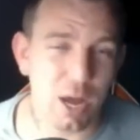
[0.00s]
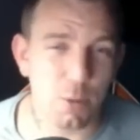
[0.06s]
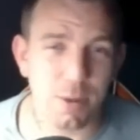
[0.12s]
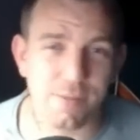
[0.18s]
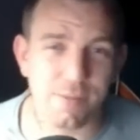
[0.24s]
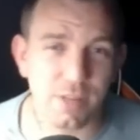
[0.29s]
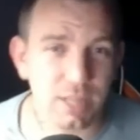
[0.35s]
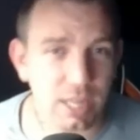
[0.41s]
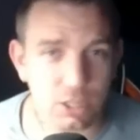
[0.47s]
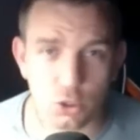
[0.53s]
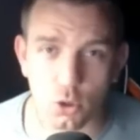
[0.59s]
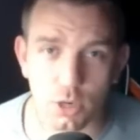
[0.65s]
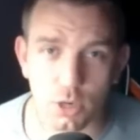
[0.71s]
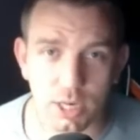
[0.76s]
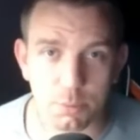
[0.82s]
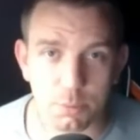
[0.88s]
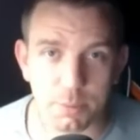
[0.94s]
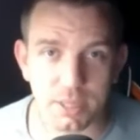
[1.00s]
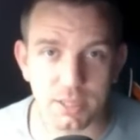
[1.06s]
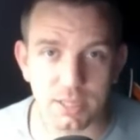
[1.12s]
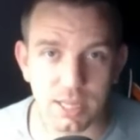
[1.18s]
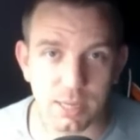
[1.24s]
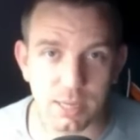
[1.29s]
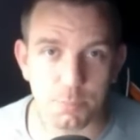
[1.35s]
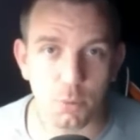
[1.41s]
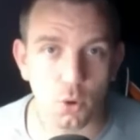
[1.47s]
However, that's already
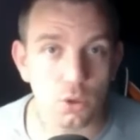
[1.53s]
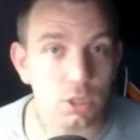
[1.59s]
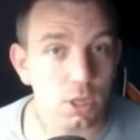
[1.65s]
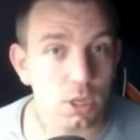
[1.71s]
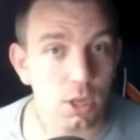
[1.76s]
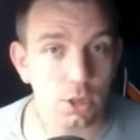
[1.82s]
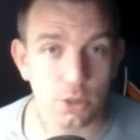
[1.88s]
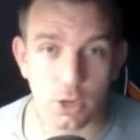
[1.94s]
been debunked.